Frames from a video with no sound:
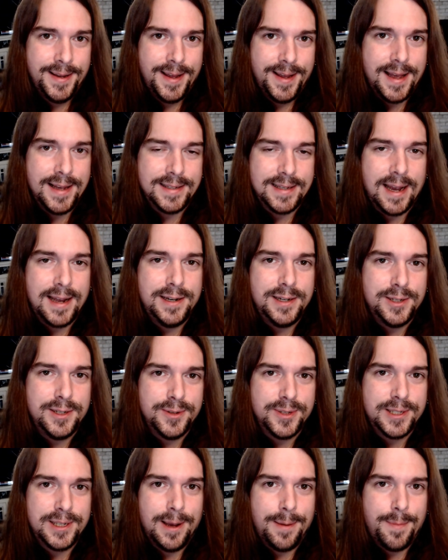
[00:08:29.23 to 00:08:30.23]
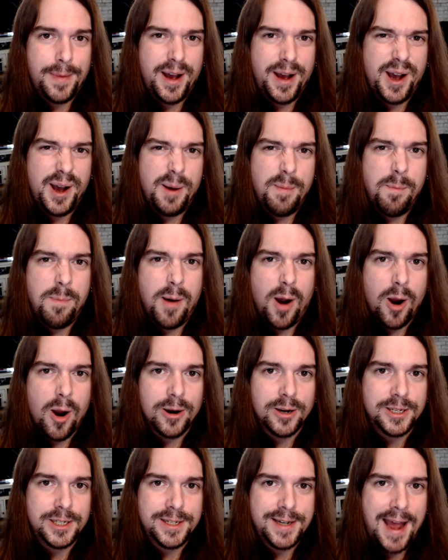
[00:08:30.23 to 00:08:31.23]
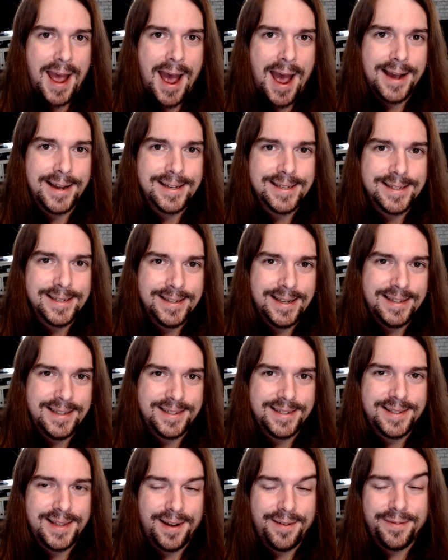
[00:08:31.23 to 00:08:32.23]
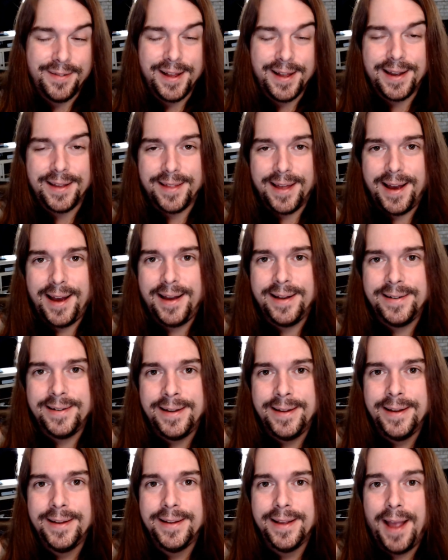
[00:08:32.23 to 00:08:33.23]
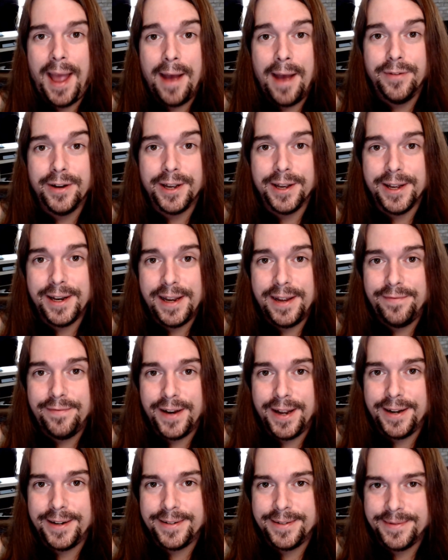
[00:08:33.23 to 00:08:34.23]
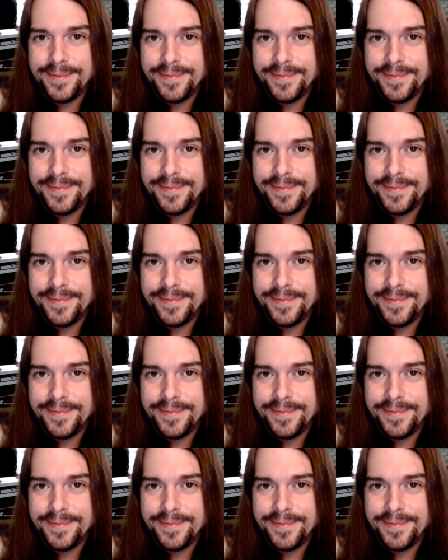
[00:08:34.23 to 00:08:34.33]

as I do some bar snacks and stuff like that. Have a good evening.